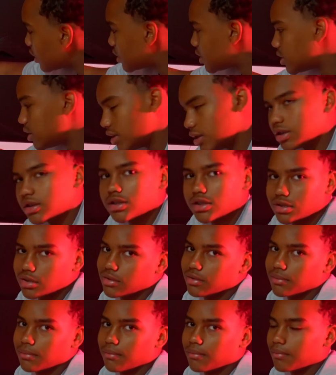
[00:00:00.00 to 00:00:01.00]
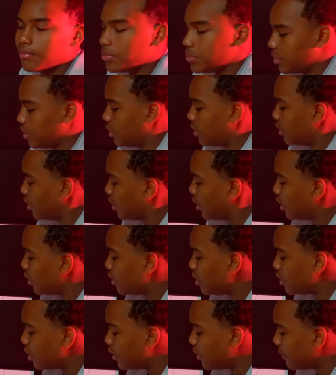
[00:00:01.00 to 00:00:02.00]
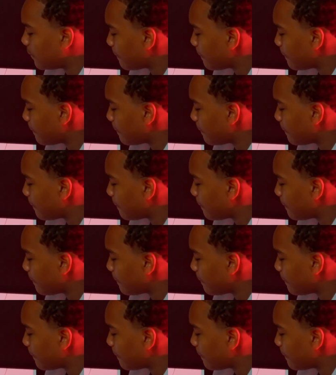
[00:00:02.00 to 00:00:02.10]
6 and